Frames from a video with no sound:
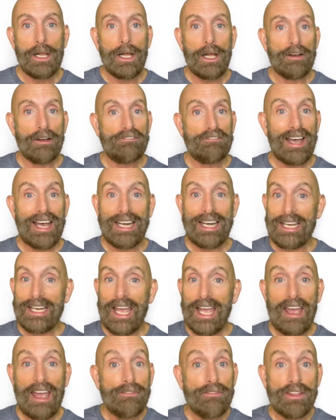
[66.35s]
Fatty
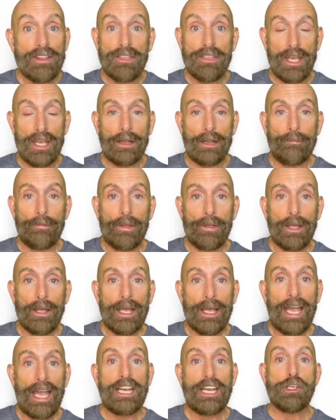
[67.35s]
everything.
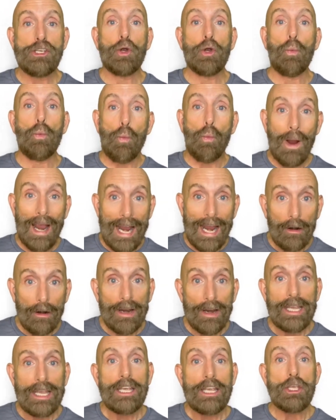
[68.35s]
And you're
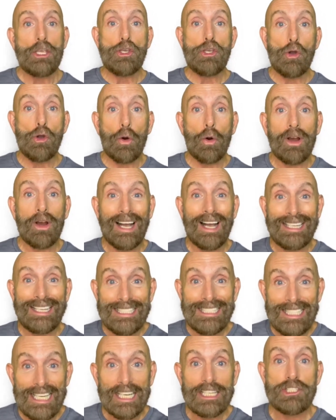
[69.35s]
wearing your
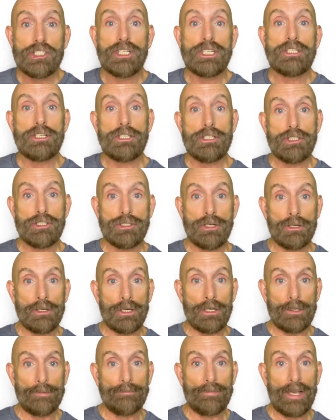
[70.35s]
addiction to
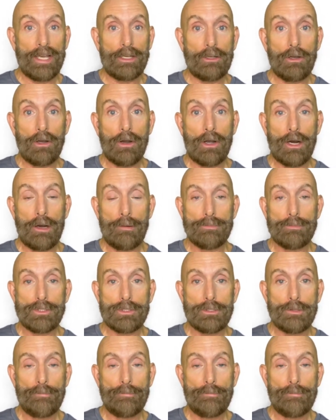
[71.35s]
sugar and carbs.